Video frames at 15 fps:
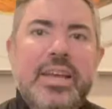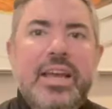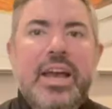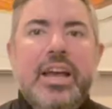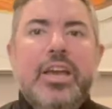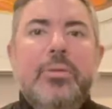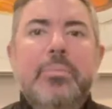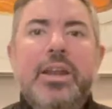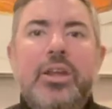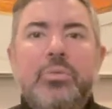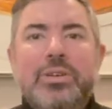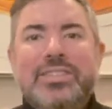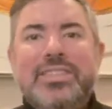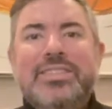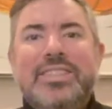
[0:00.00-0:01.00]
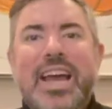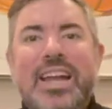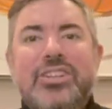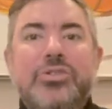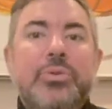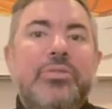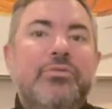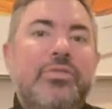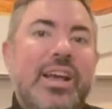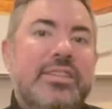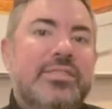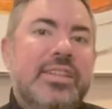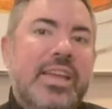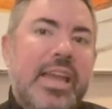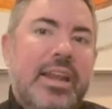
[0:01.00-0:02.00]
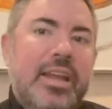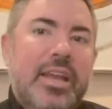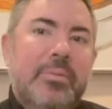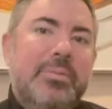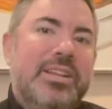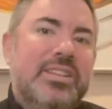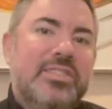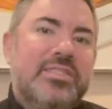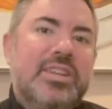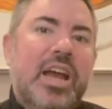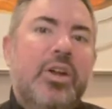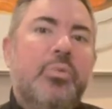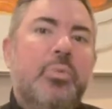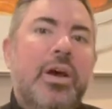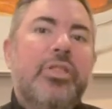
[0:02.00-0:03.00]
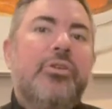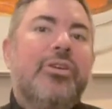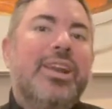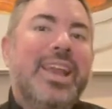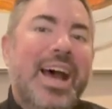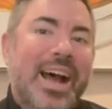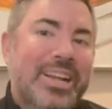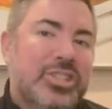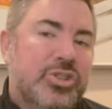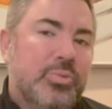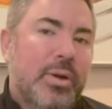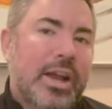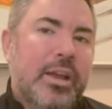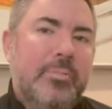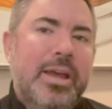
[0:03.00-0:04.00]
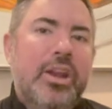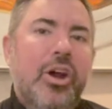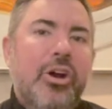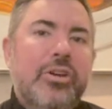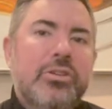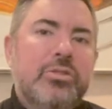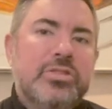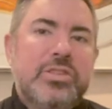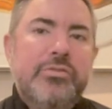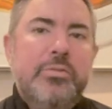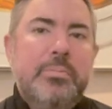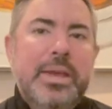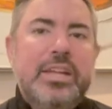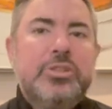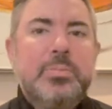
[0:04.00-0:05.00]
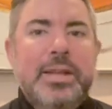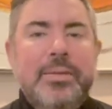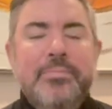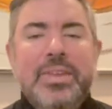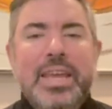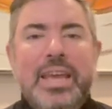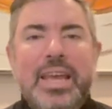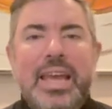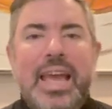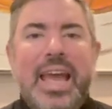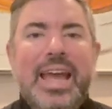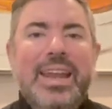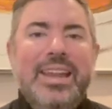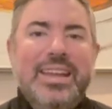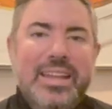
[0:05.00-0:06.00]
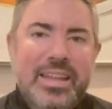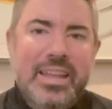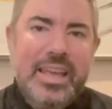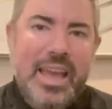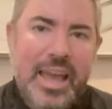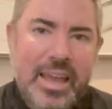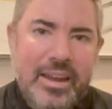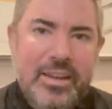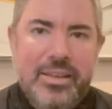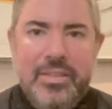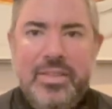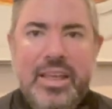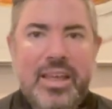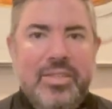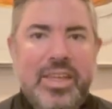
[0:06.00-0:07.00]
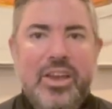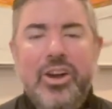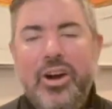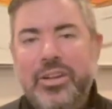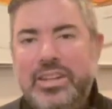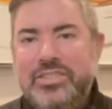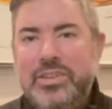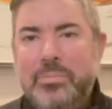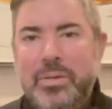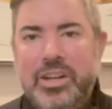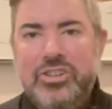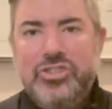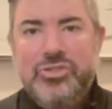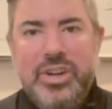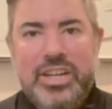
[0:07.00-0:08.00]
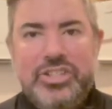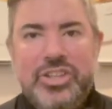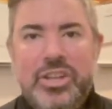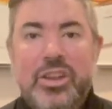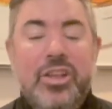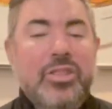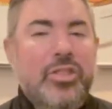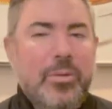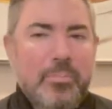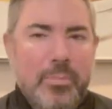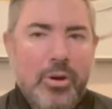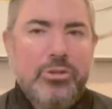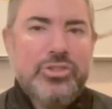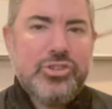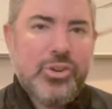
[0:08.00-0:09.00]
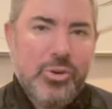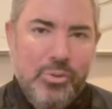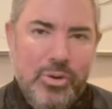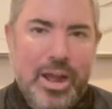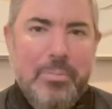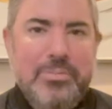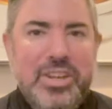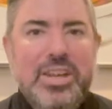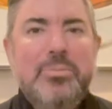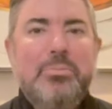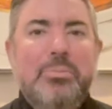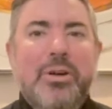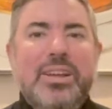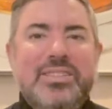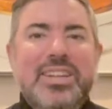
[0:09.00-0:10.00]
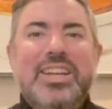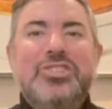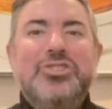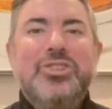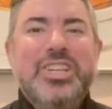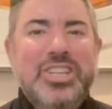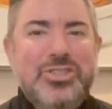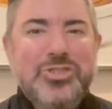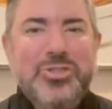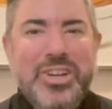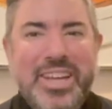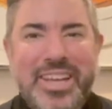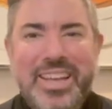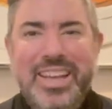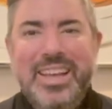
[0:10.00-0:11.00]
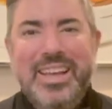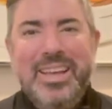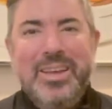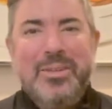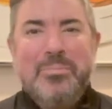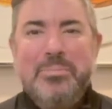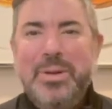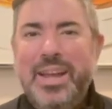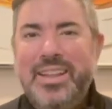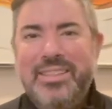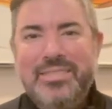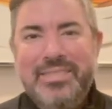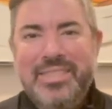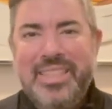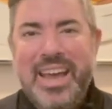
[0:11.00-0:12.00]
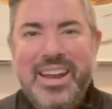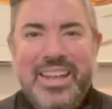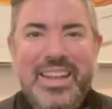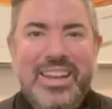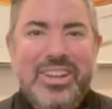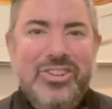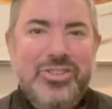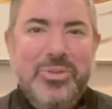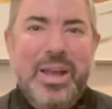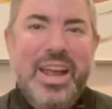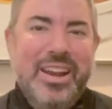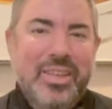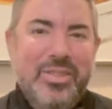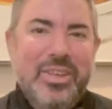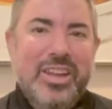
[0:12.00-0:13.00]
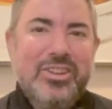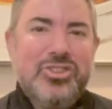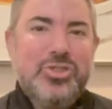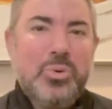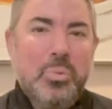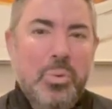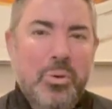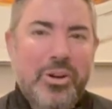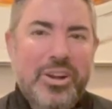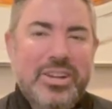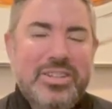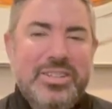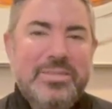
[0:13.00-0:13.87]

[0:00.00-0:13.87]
A committee was assigned to investigate him and decide whether or not to recommend articles of impeachment. And in the end, they called his administration the most corrupt in presidential history, but that he didn't do anything to warrant